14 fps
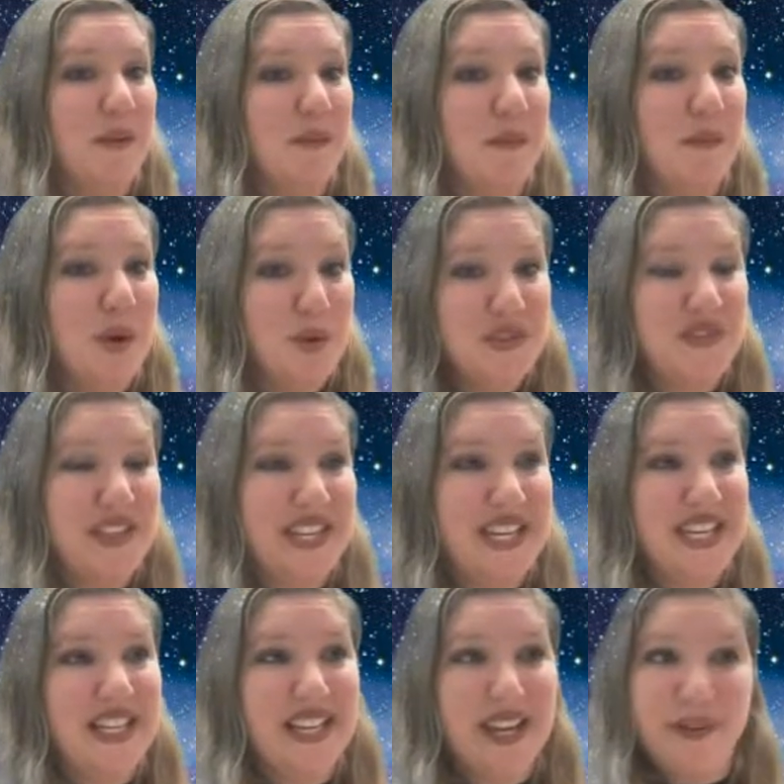most of the
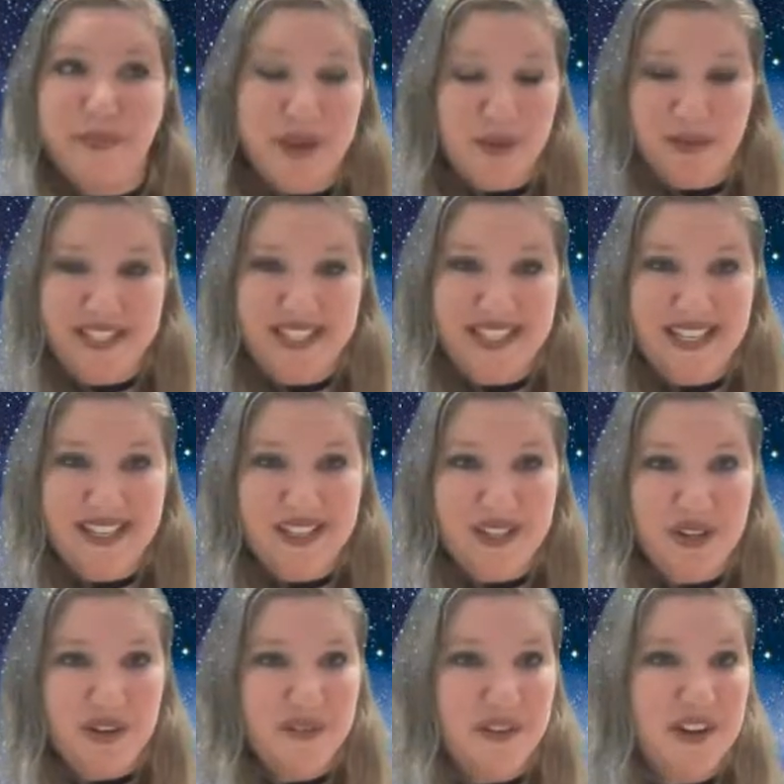helium that we see in the
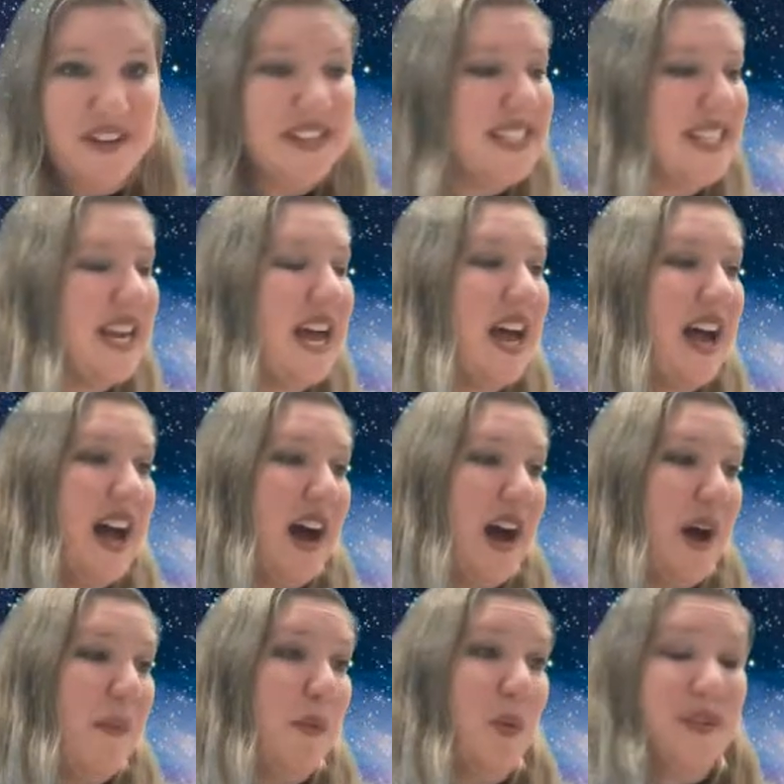universe
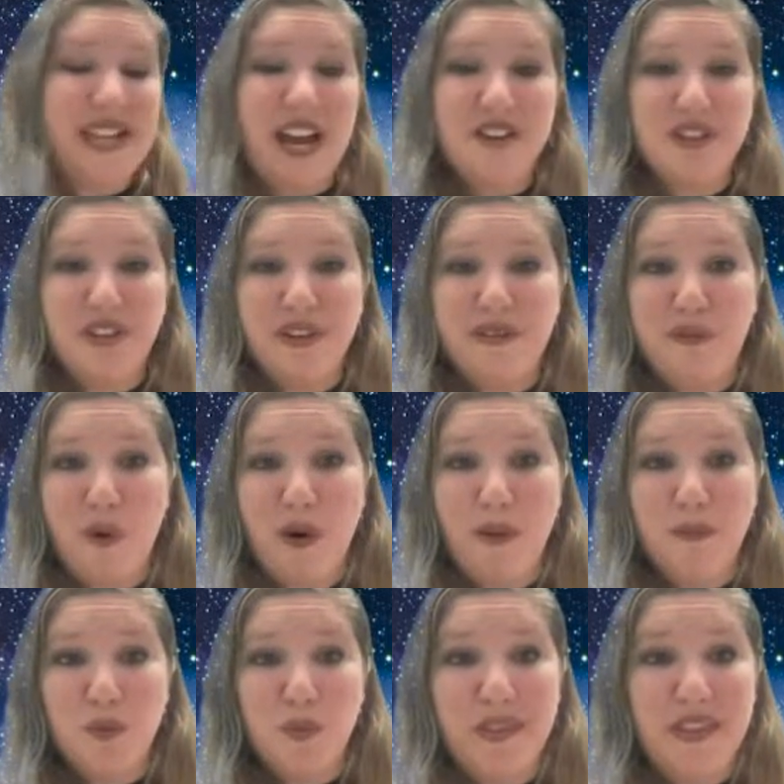was actually formed
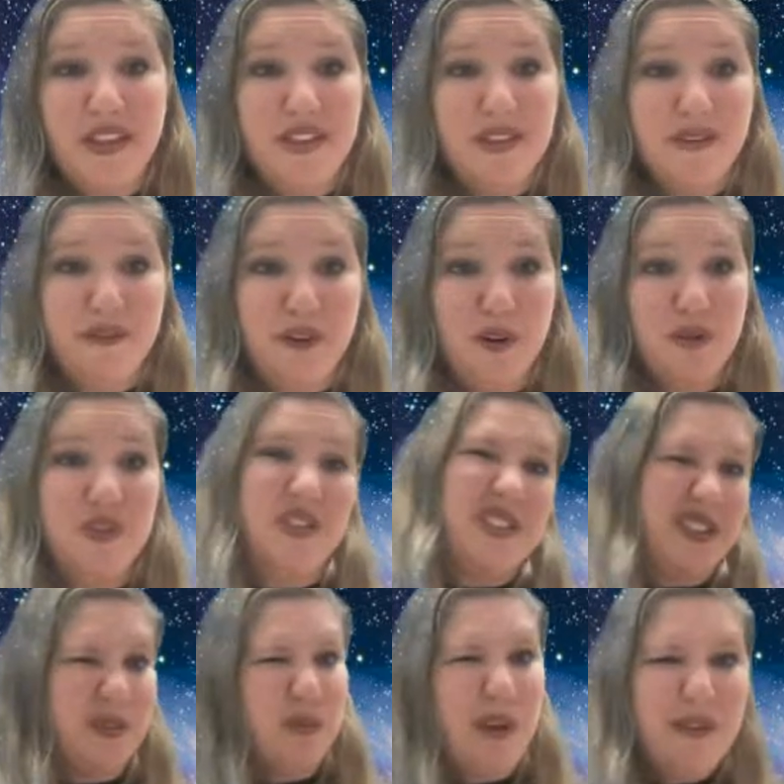within the first
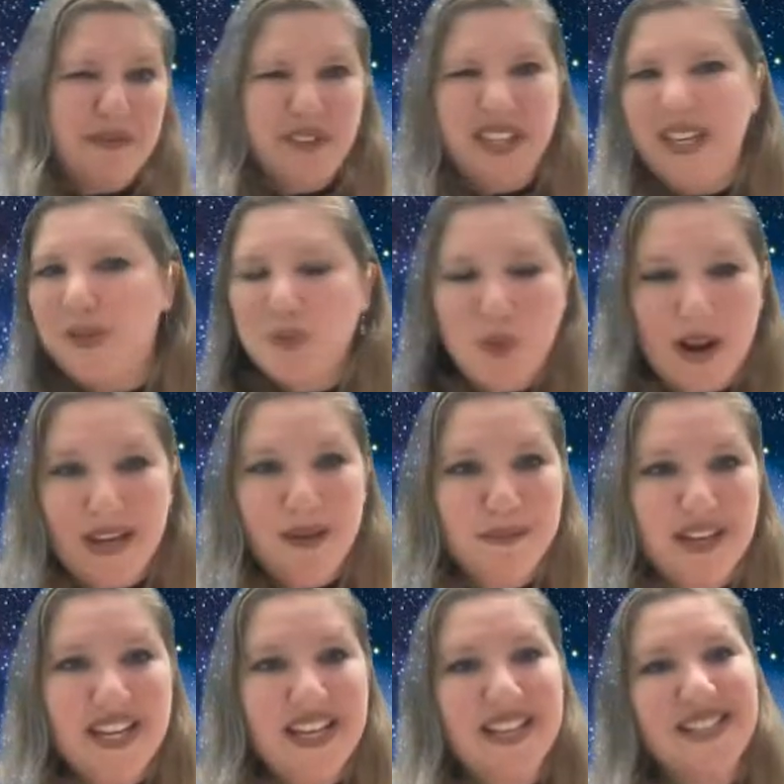roughly 20
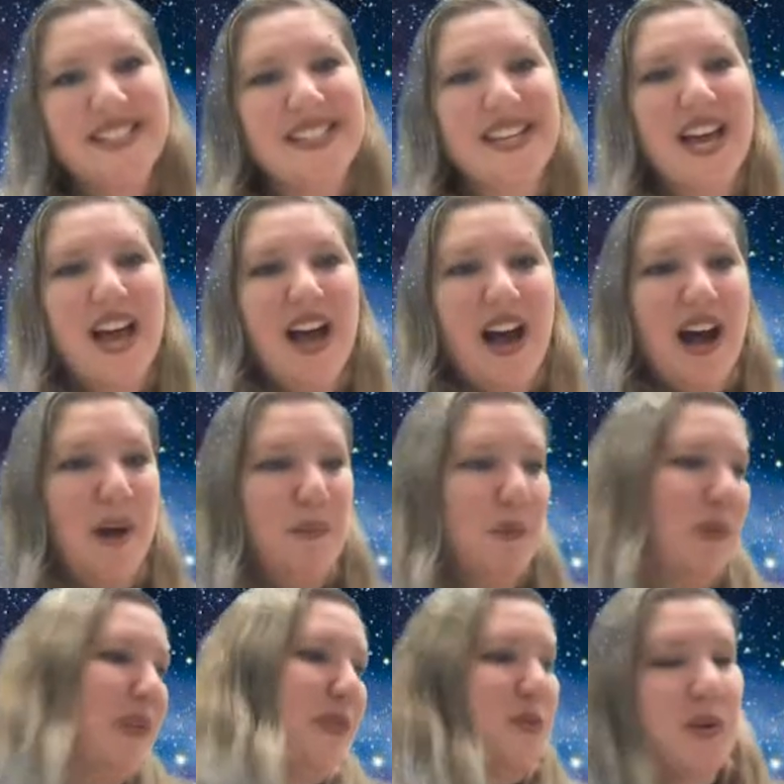minutes,
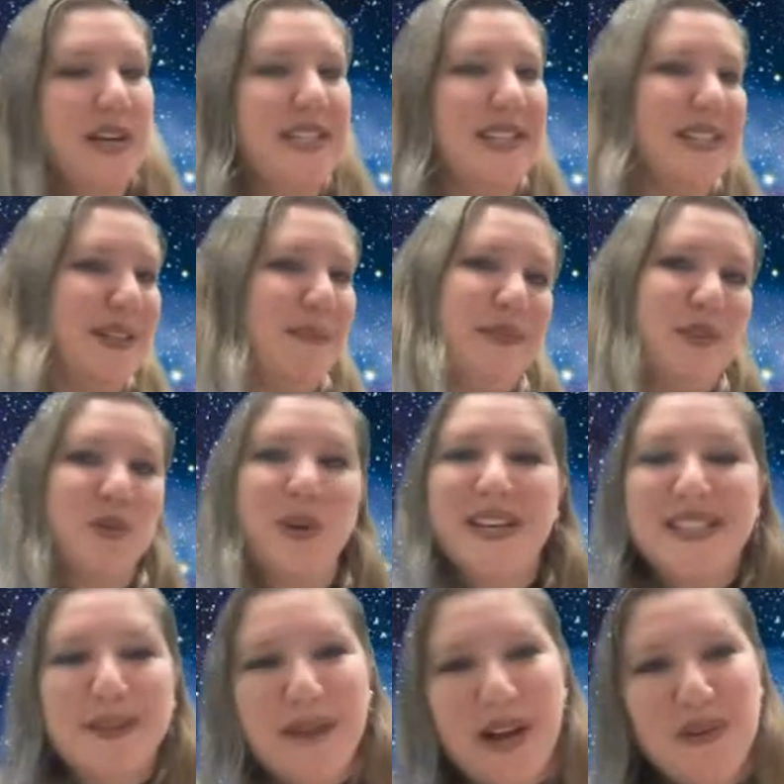with trace
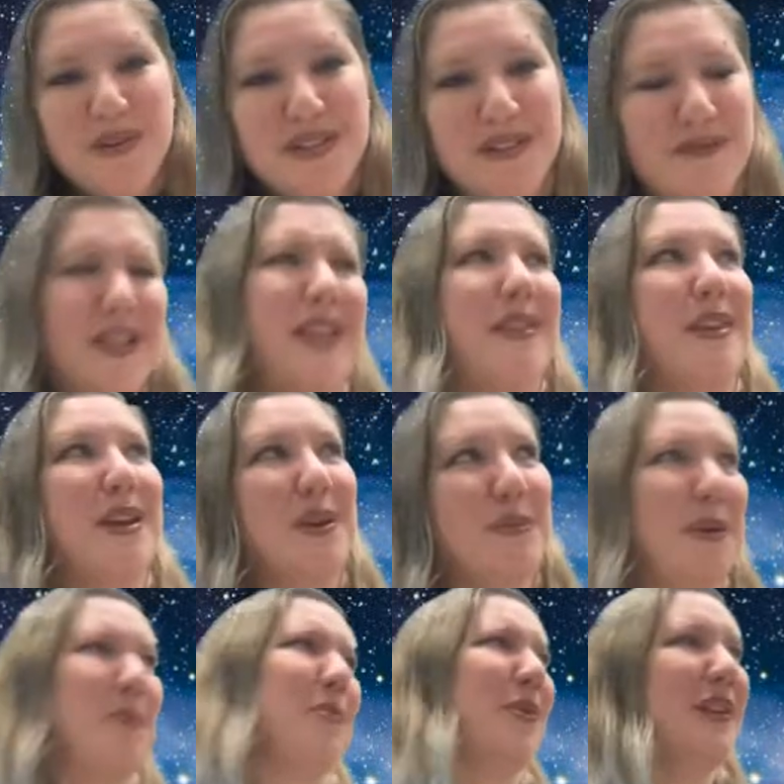amounts of lithium
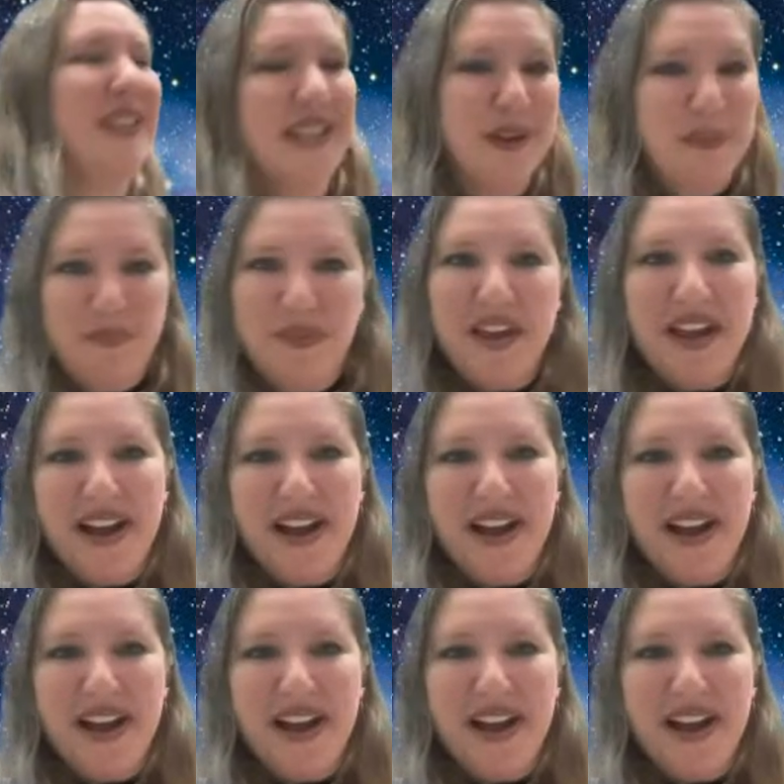and beryllium